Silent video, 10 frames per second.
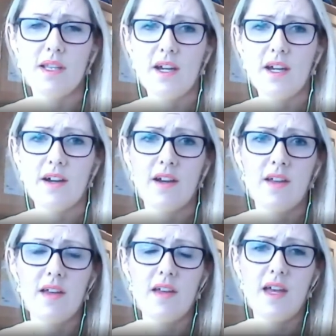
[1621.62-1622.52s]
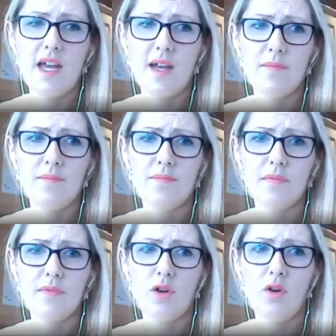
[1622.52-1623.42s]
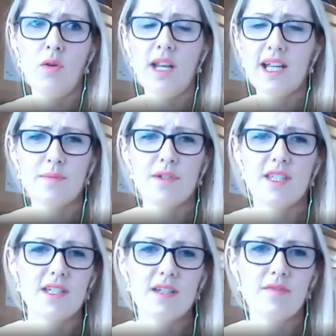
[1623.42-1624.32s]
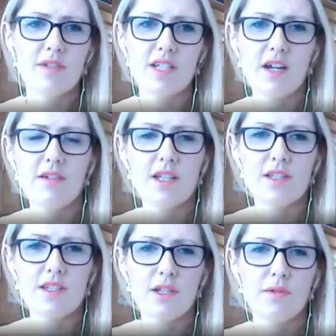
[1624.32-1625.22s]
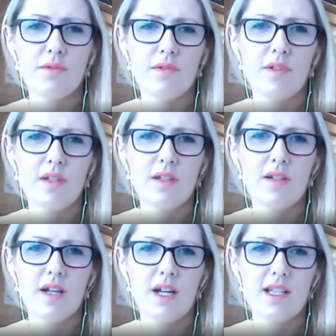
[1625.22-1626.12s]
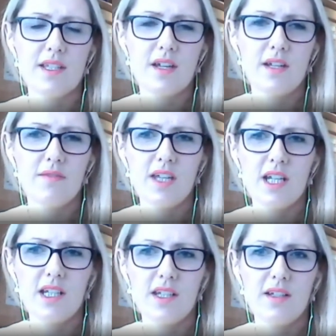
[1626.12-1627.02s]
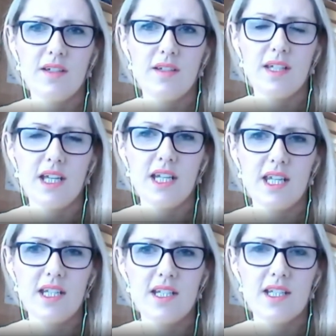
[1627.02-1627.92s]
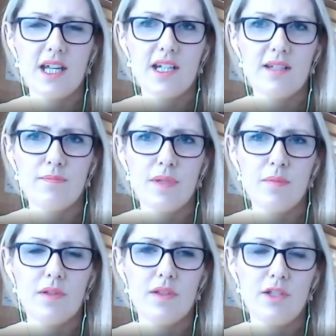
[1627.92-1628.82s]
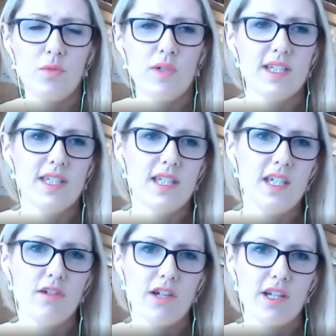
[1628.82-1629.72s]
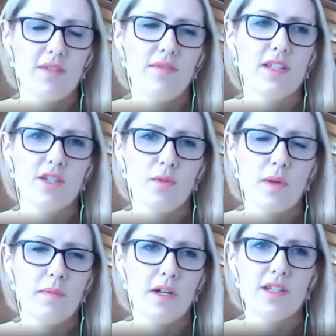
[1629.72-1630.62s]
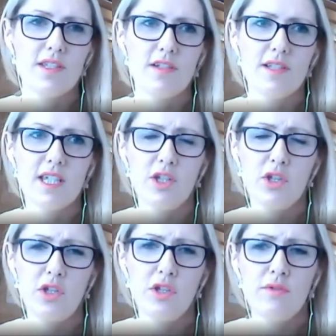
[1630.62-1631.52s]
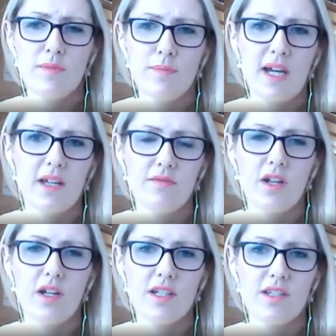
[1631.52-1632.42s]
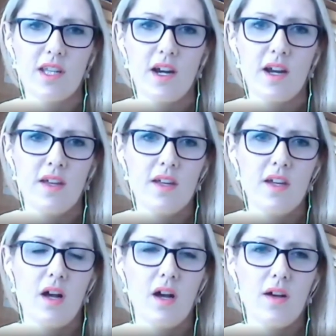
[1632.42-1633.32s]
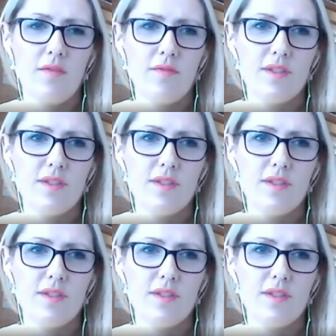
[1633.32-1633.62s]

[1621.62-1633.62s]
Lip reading: there, all experts in different areas, and it's kind of getting into that. And people, you will see your learning events and your webinars, and you see a huge bank of knowledge there of